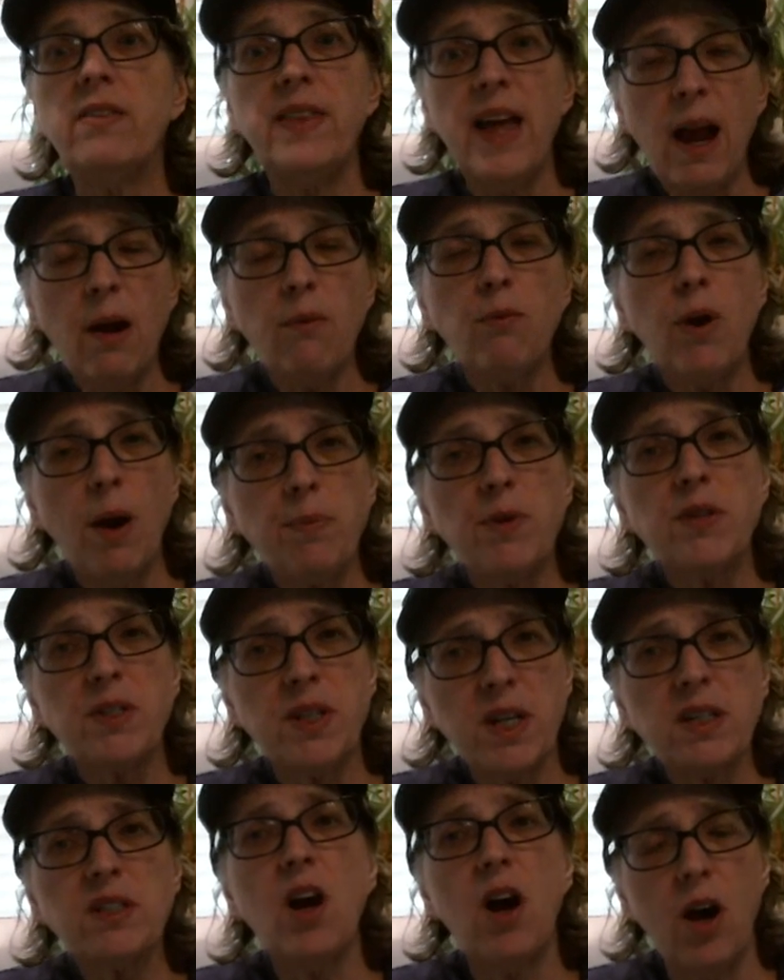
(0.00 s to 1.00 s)
that
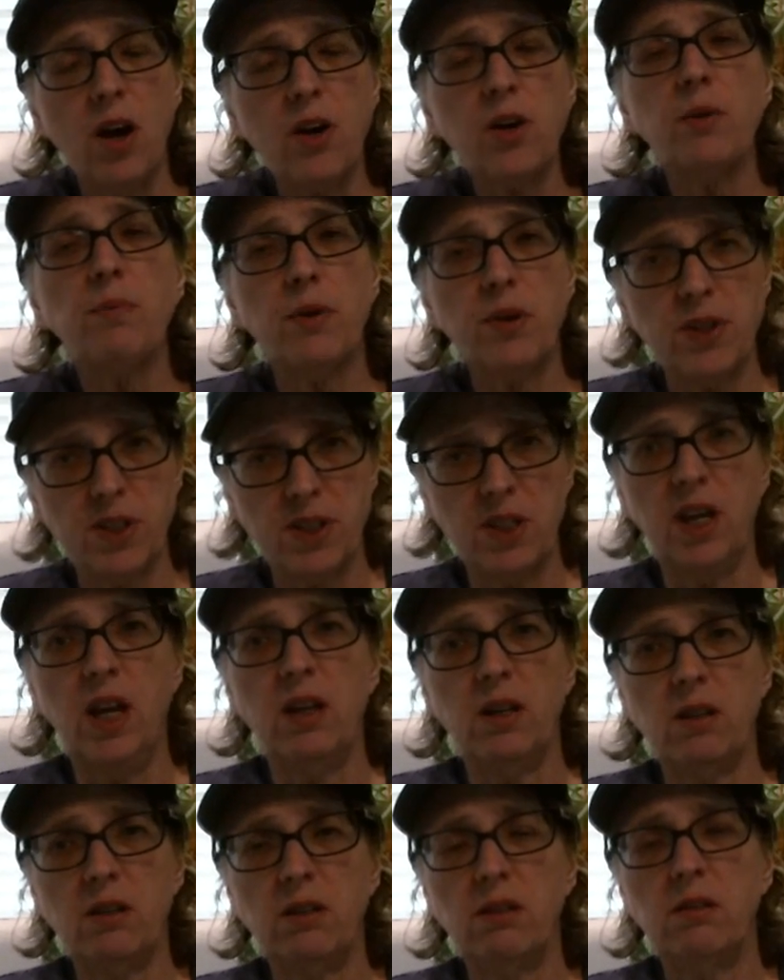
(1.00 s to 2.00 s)
represents 100%.
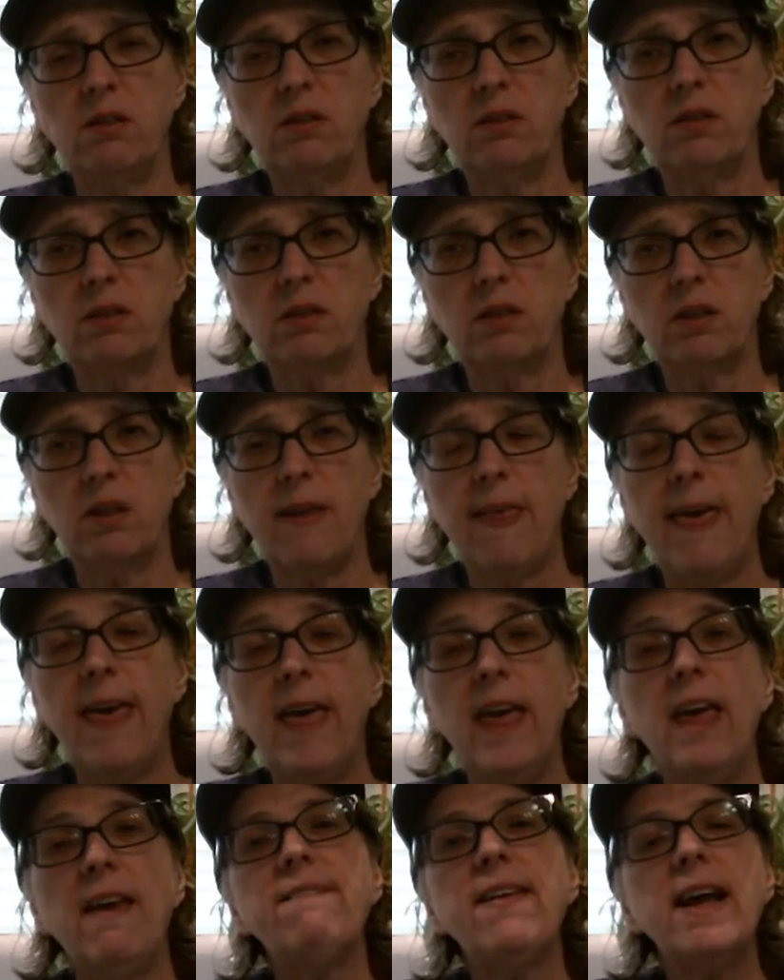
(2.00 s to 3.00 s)

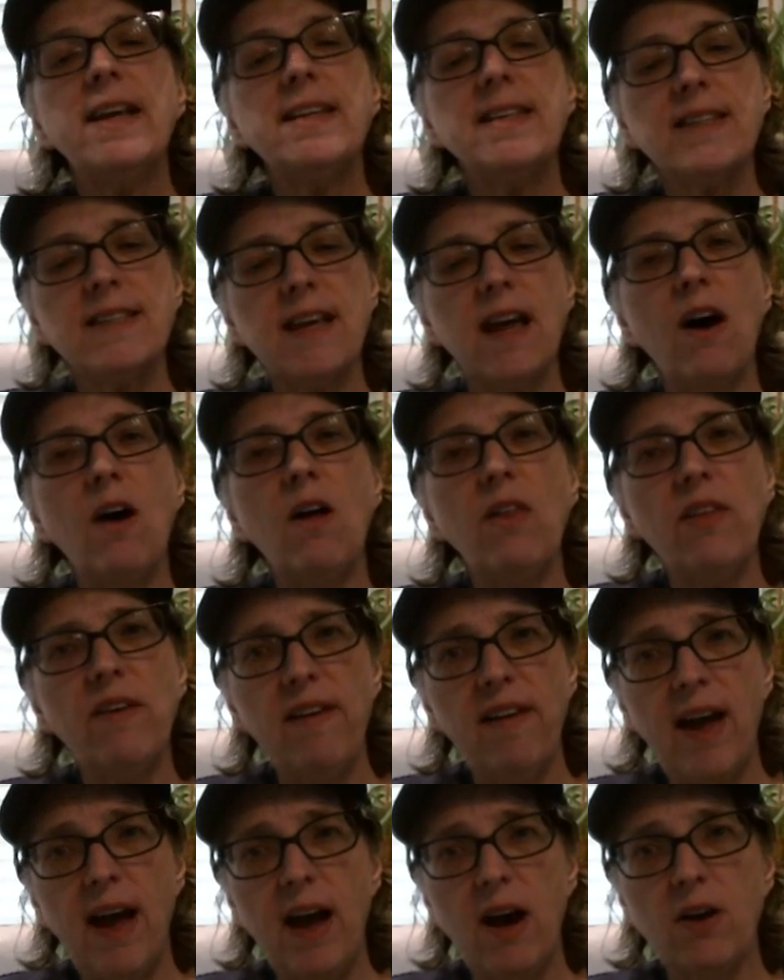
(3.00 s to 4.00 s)
If I sell
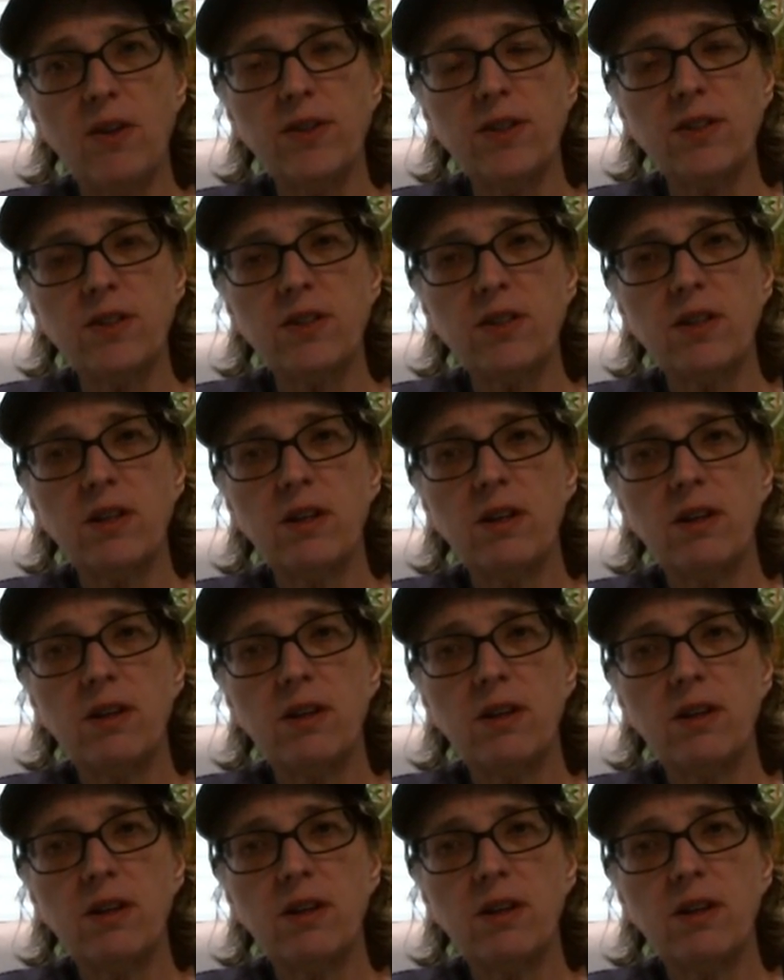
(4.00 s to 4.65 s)
the house